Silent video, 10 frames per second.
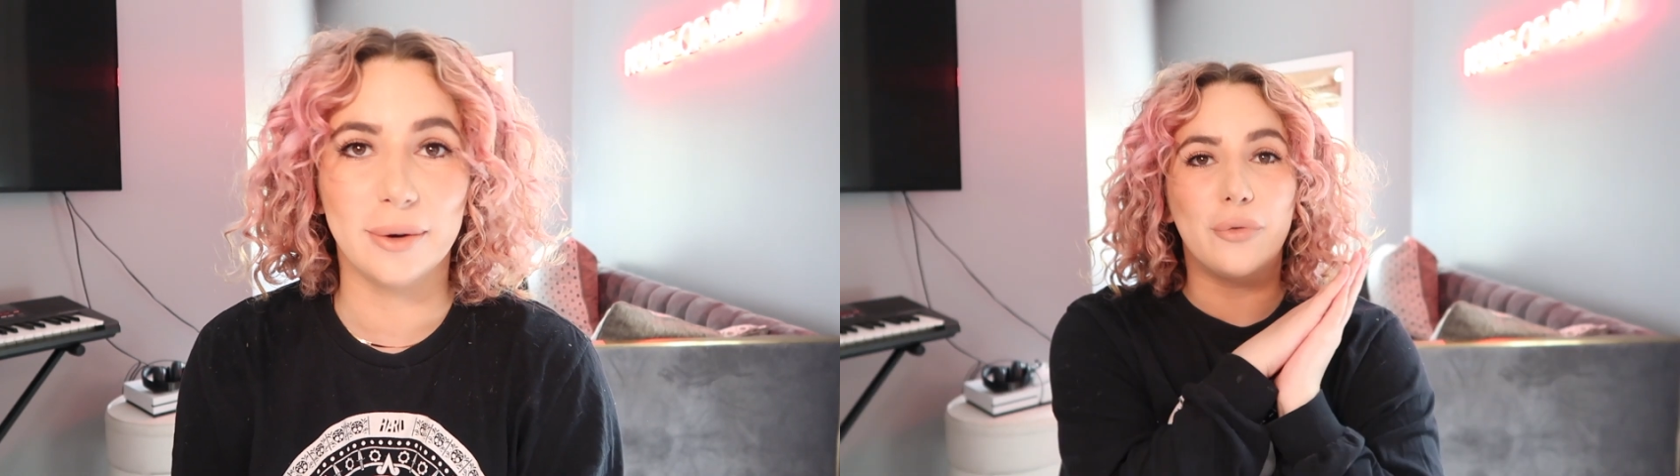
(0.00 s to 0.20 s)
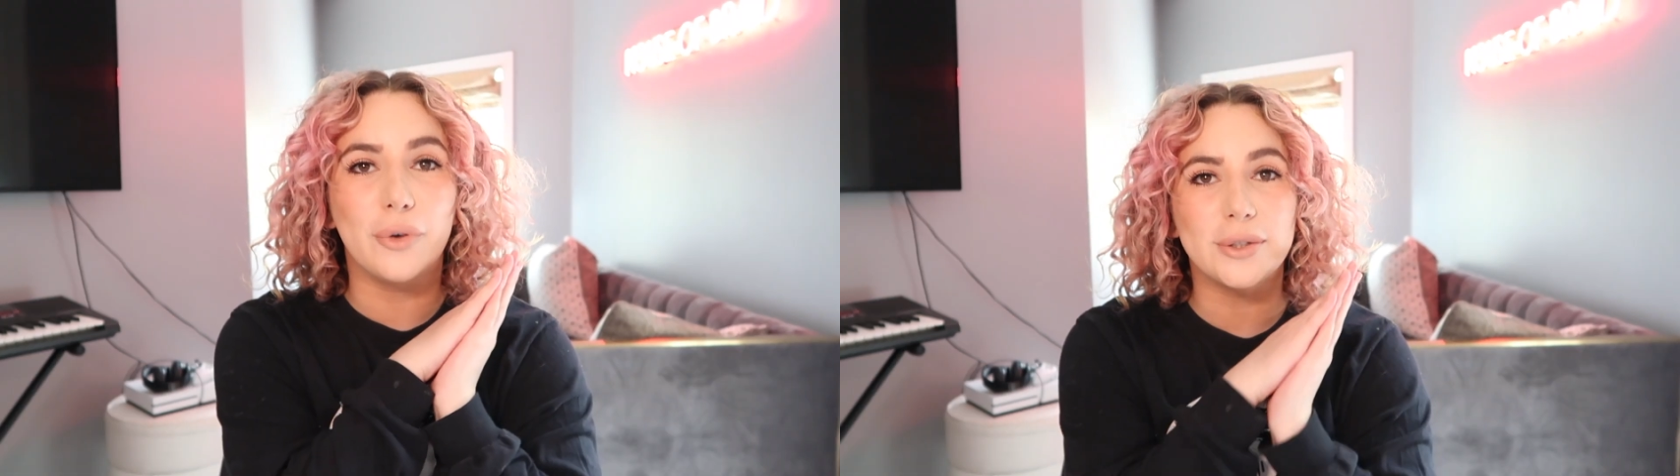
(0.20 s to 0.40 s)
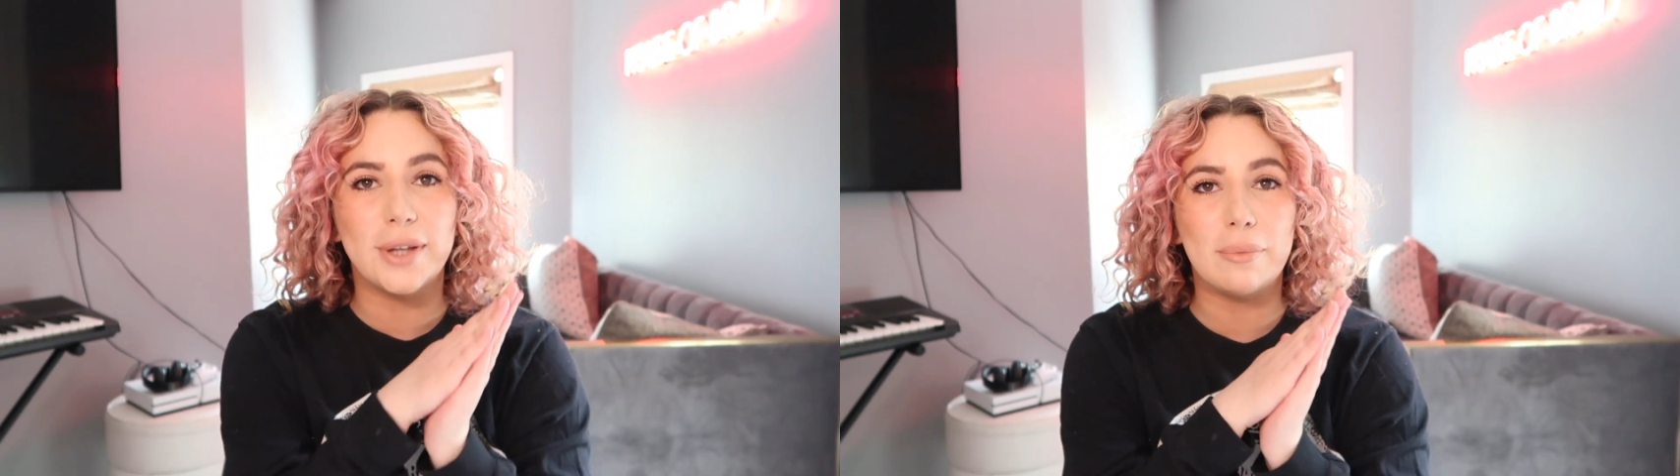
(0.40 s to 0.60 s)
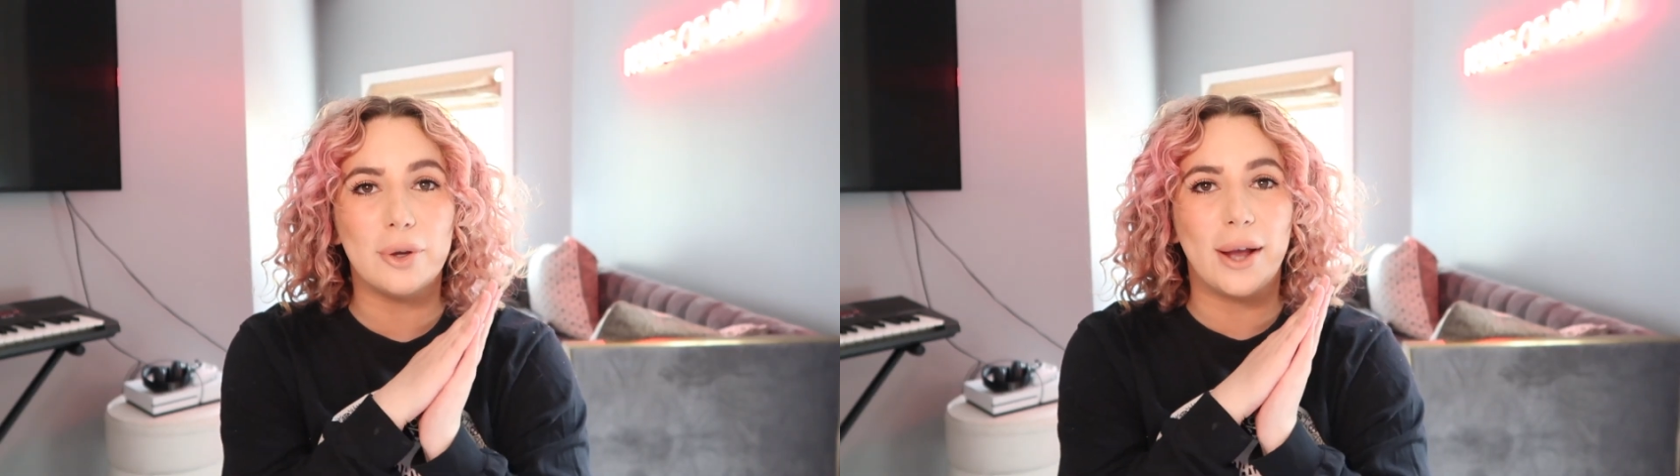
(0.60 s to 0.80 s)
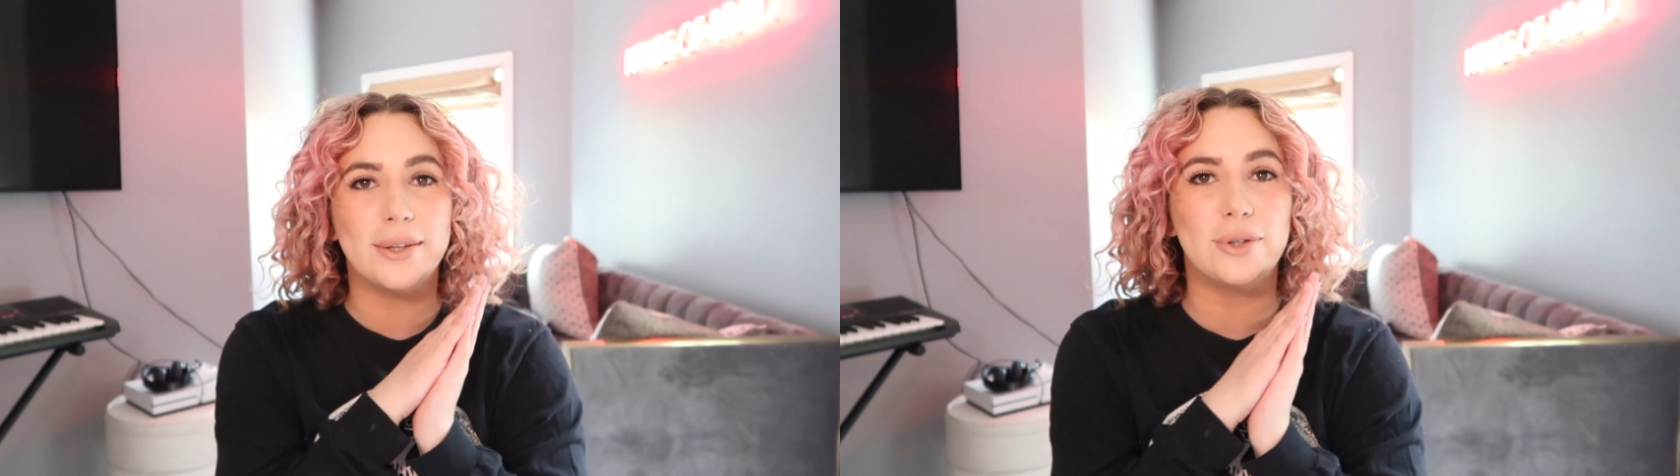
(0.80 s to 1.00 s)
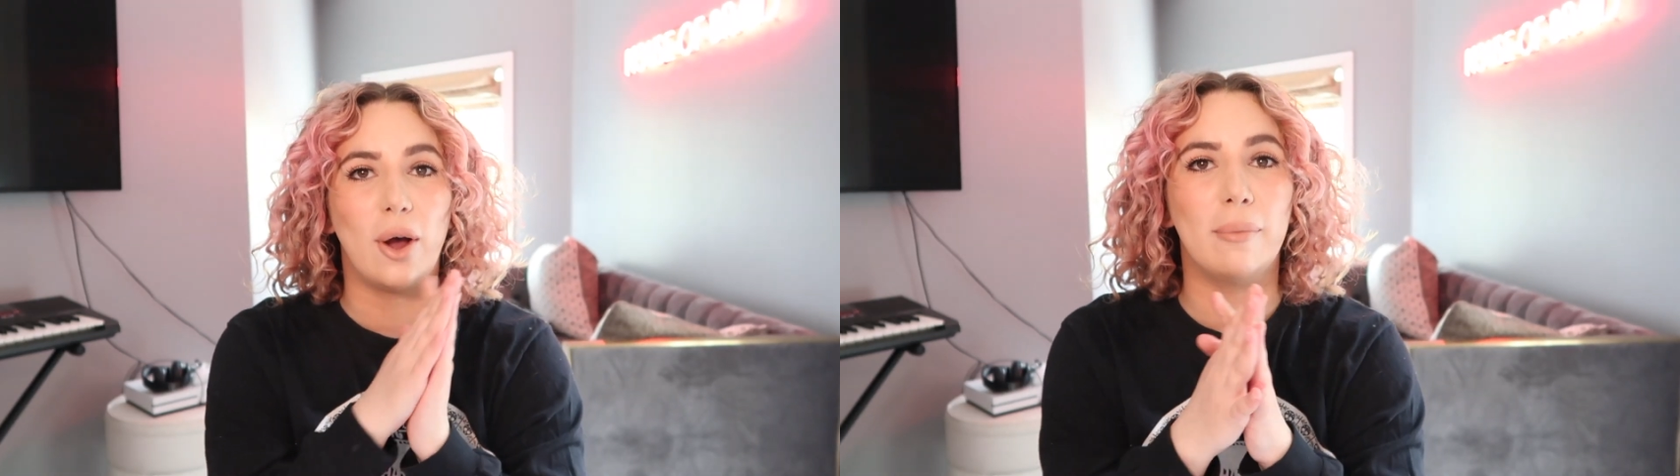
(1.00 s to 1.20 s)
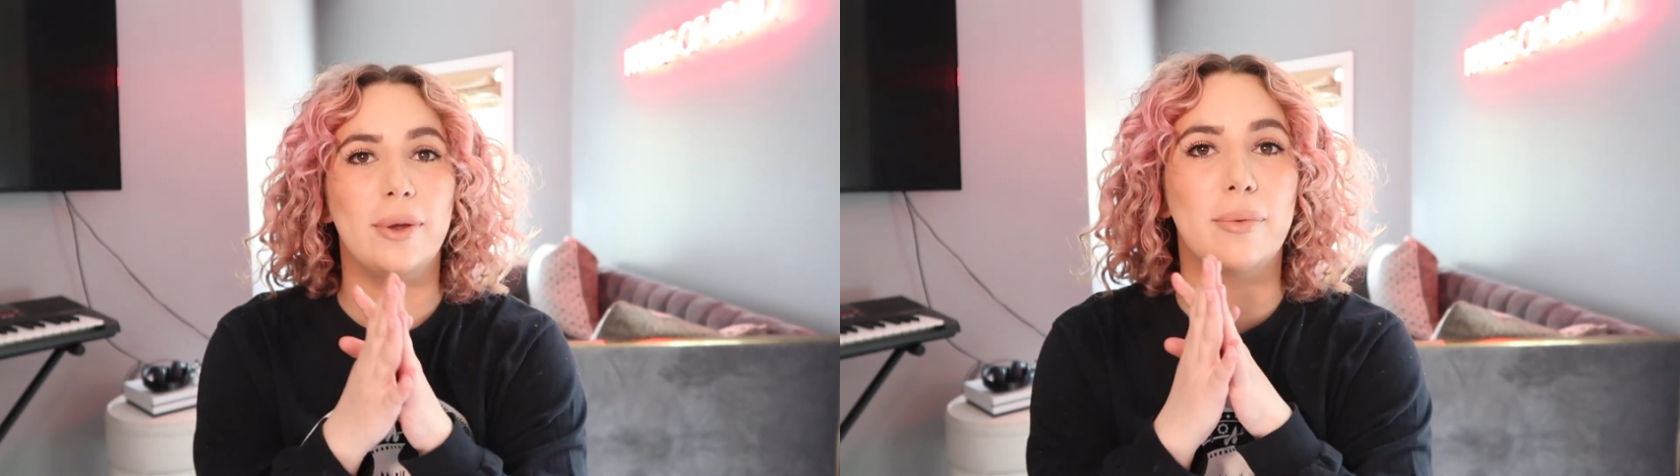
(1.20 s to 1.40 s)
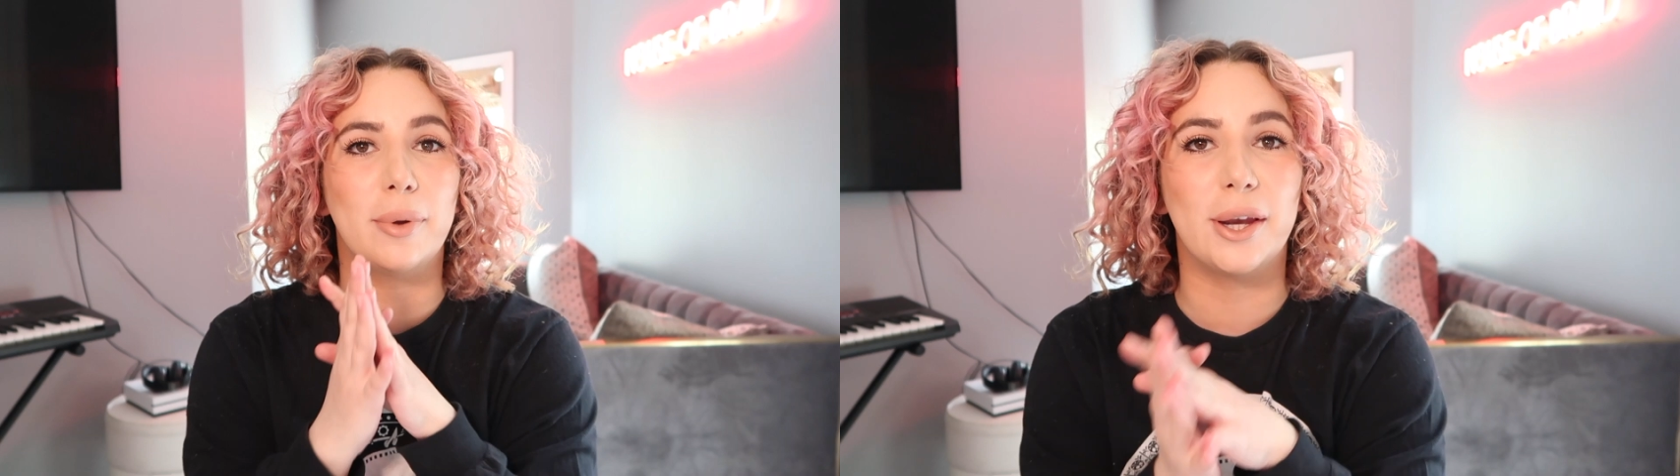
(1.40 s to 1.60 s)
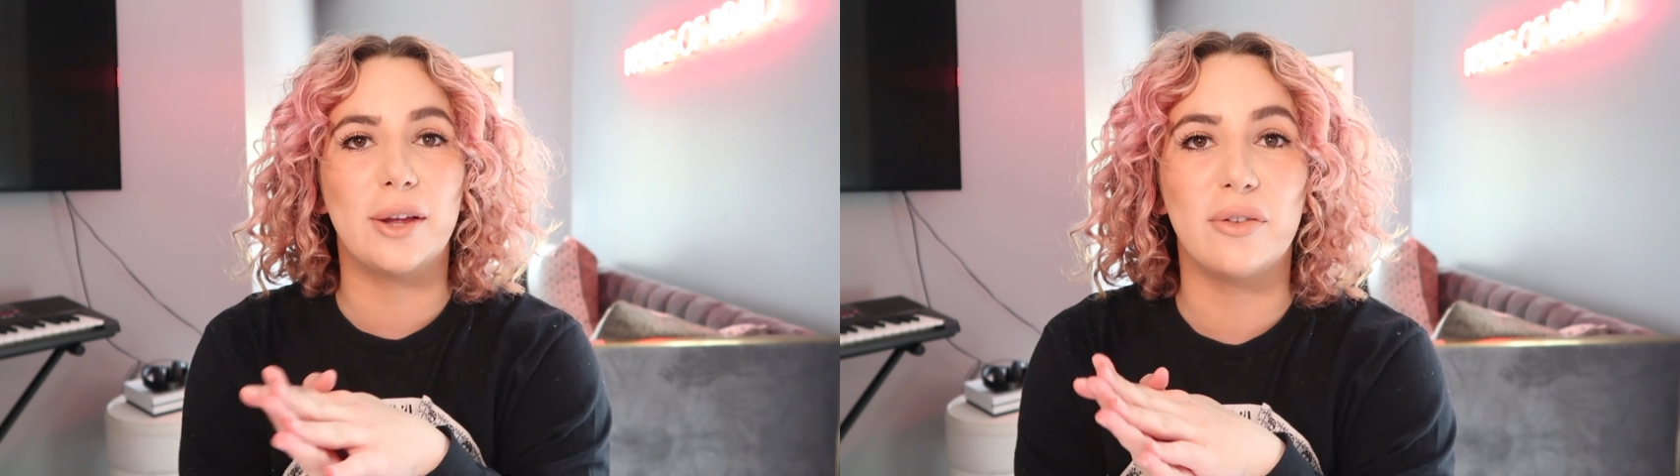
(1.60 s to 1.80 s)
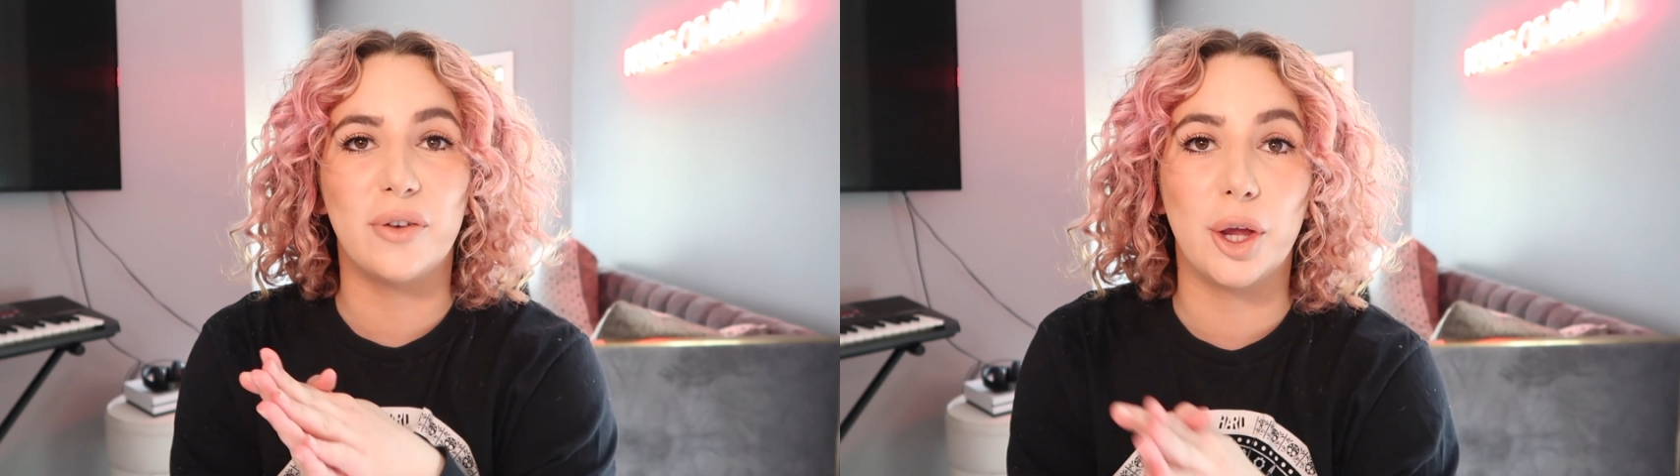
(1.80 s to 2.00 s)
The first time you guys saw me in the beginning
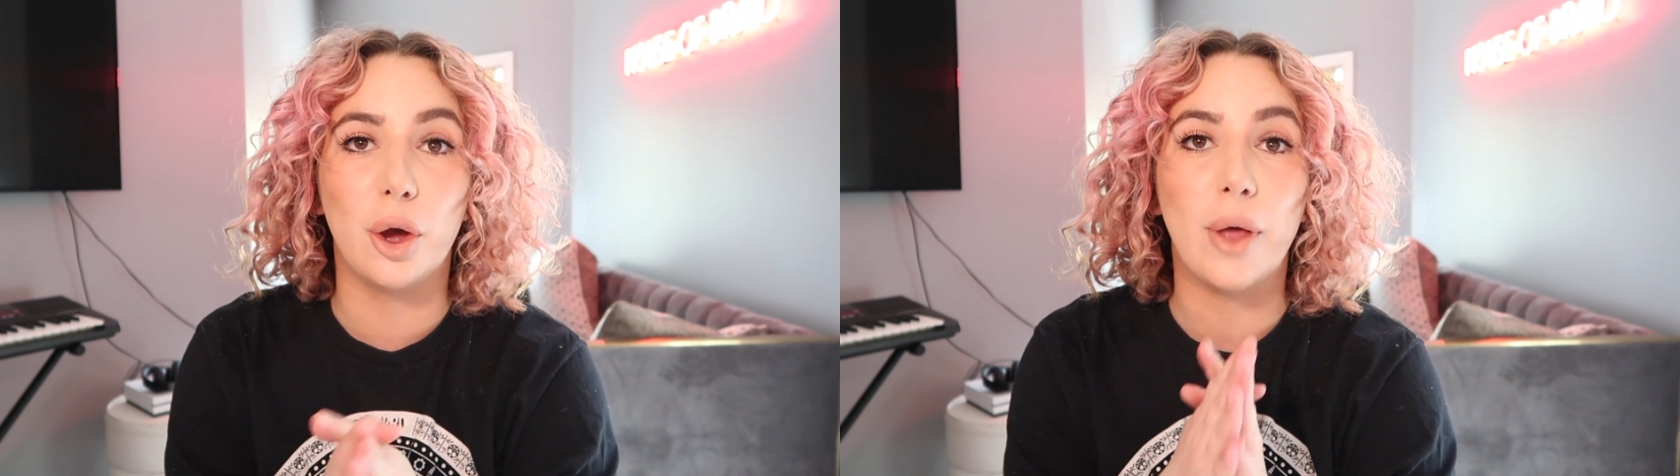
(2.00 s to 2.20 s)
of the video,